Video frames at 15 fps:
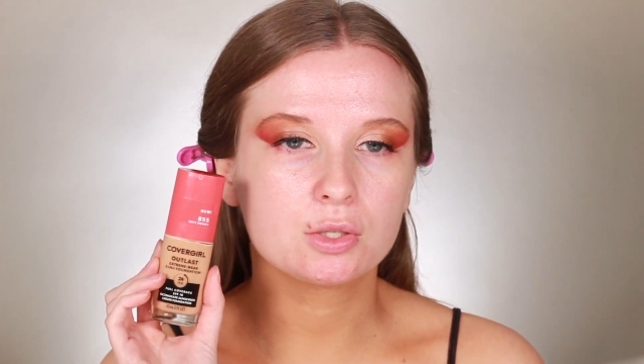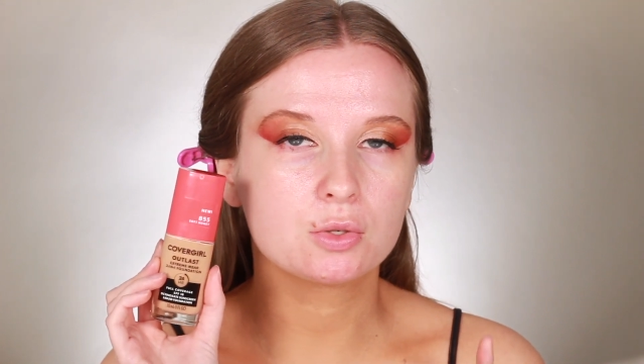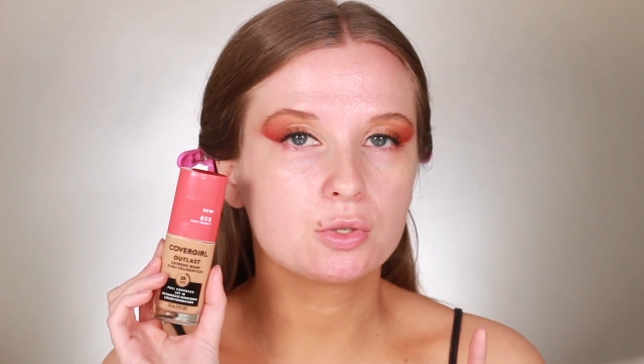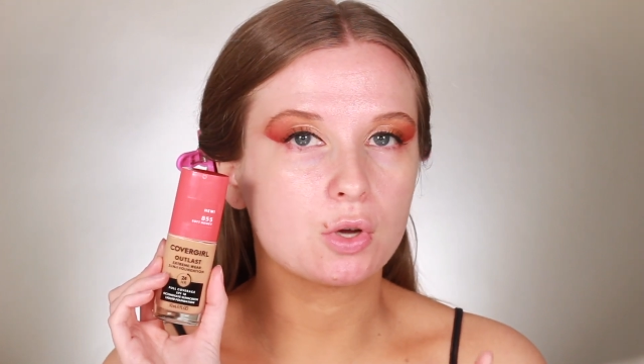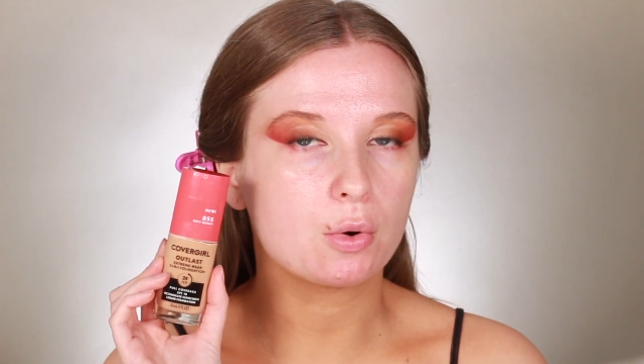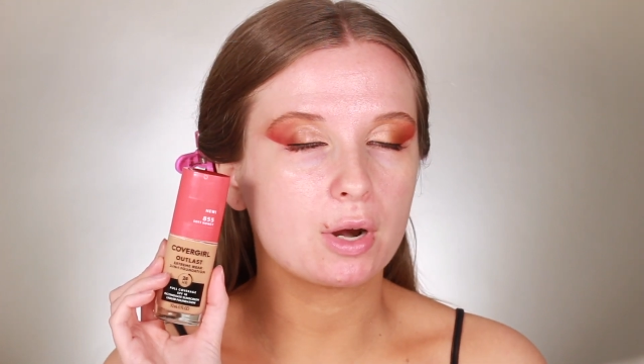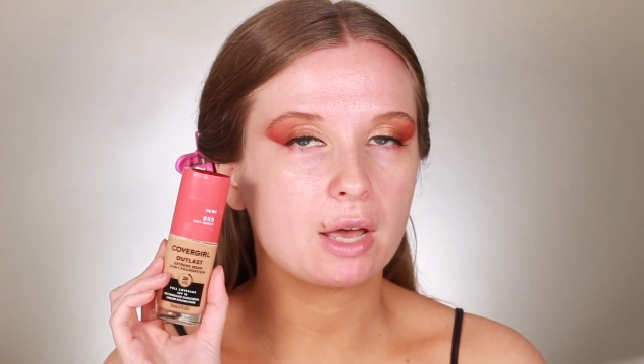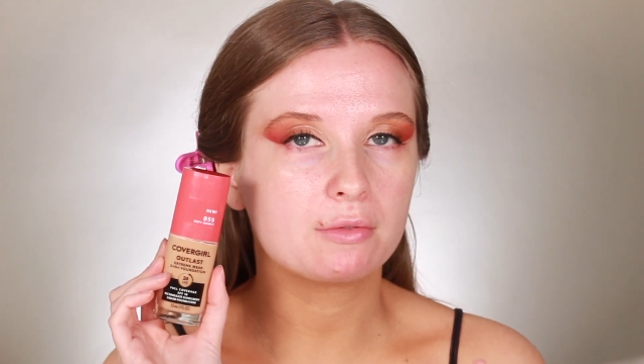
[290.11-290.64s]
you
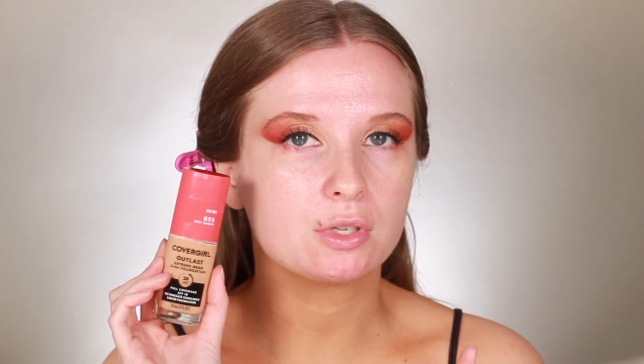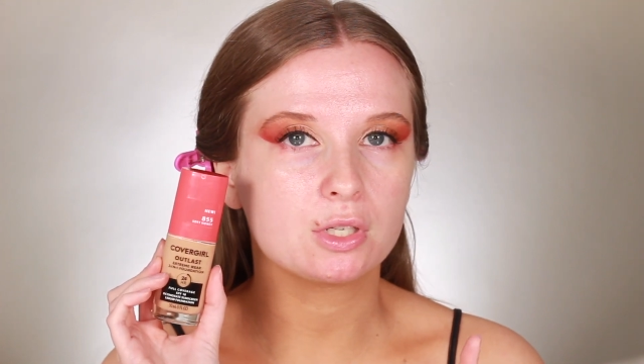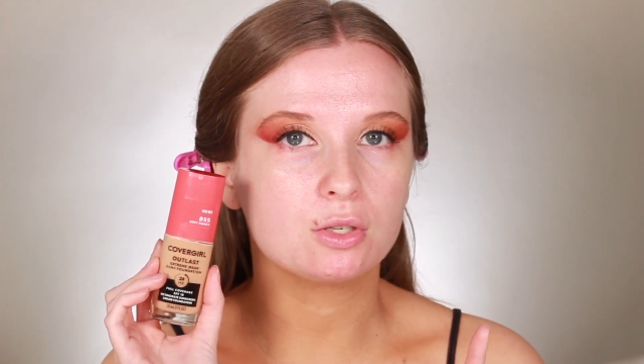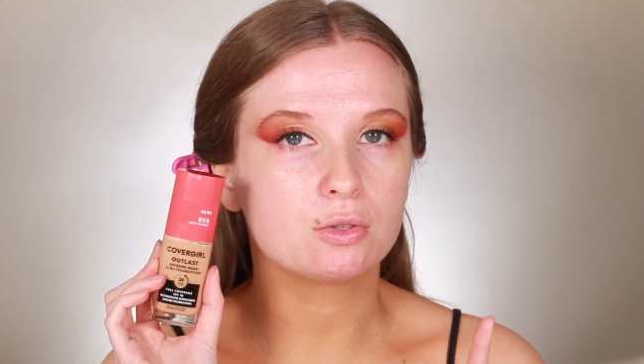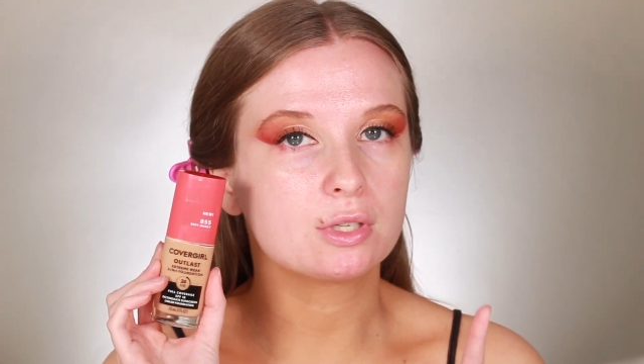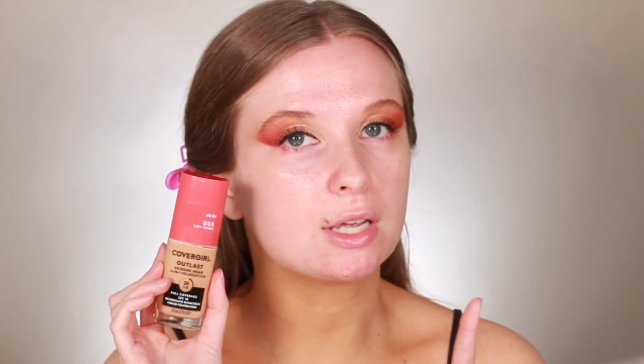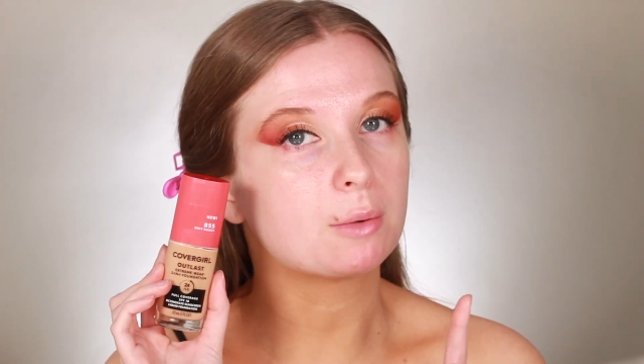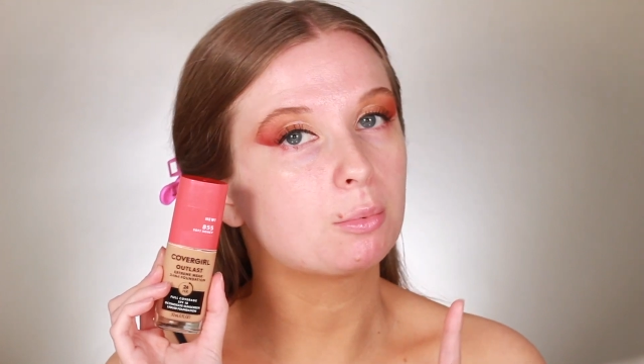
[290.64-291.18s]
don't have to
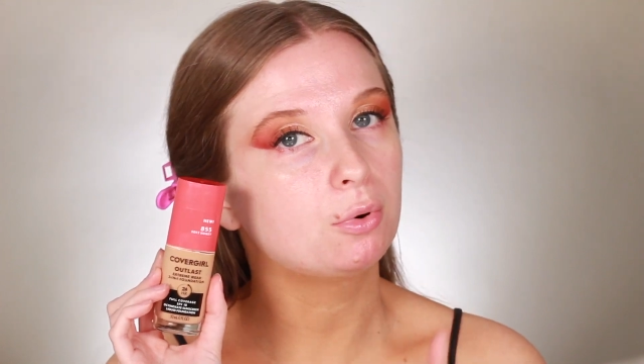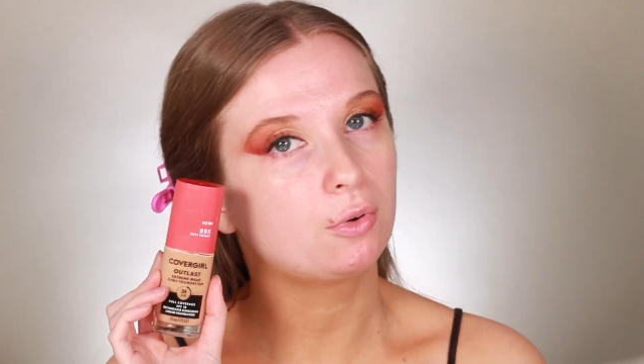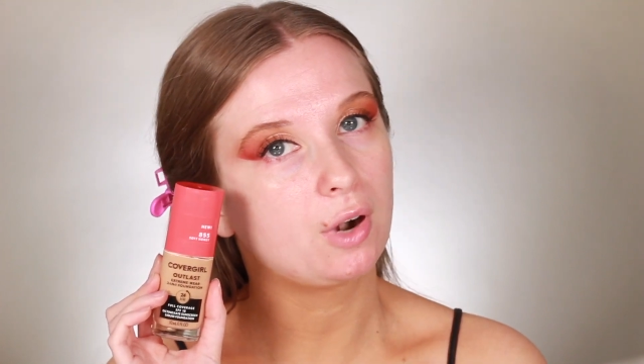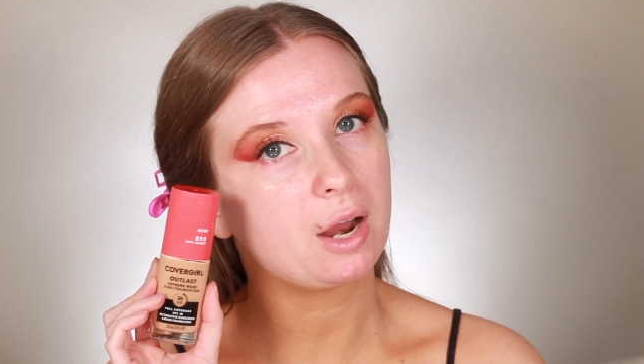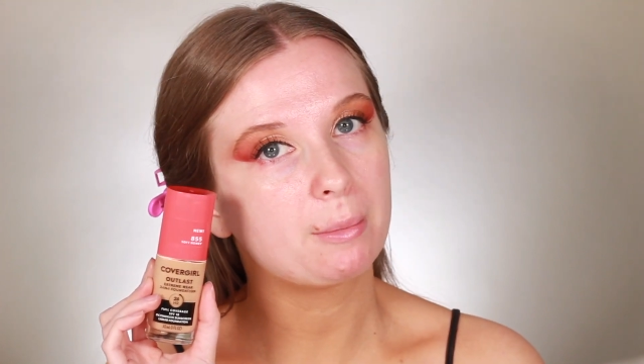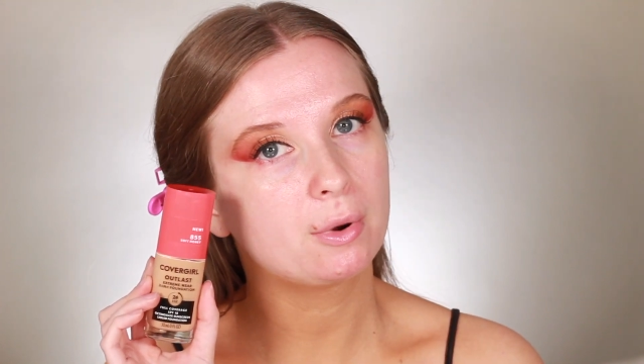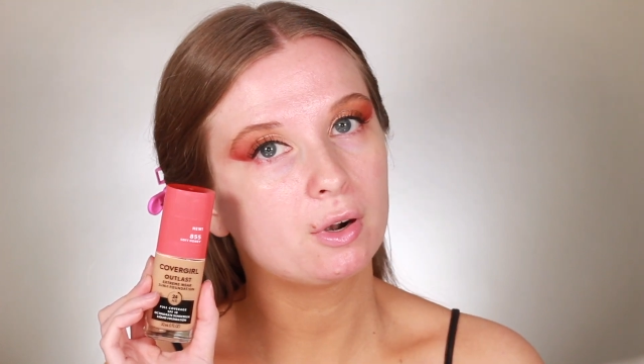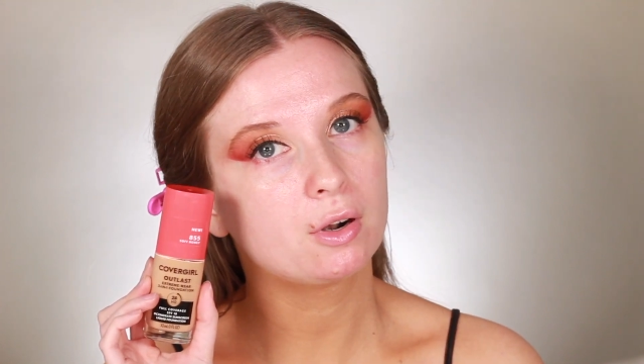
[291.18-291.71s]
use a
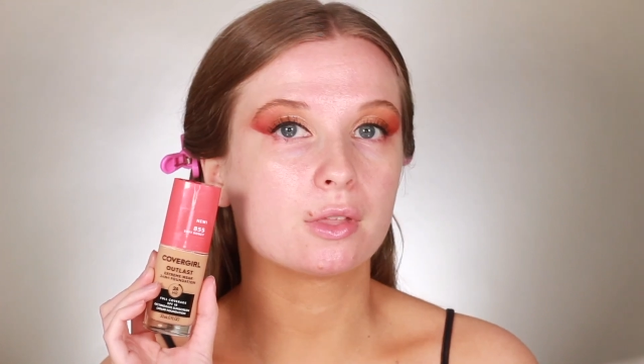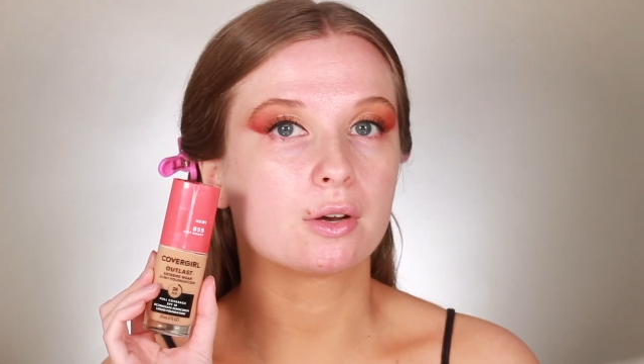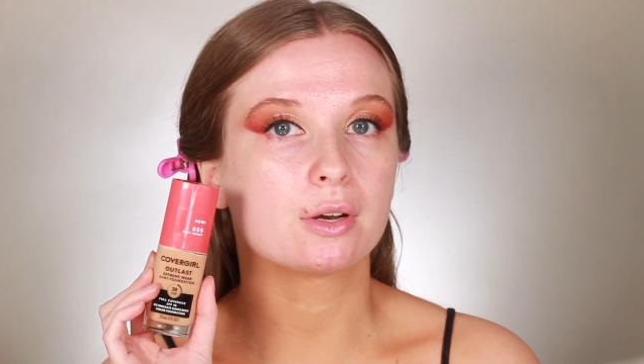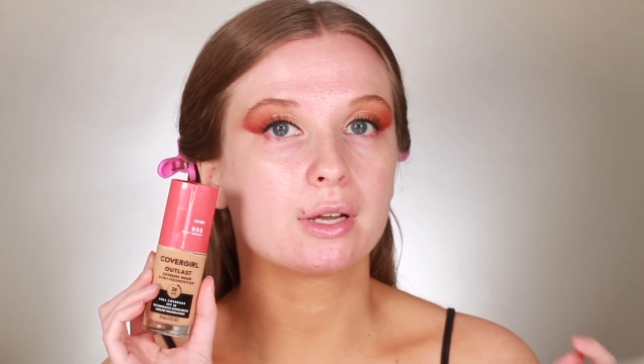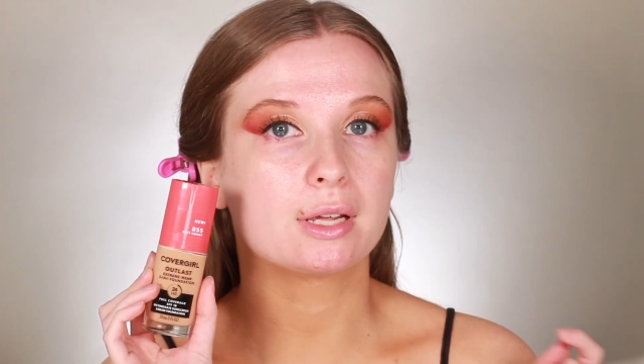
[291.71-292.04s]
primer. There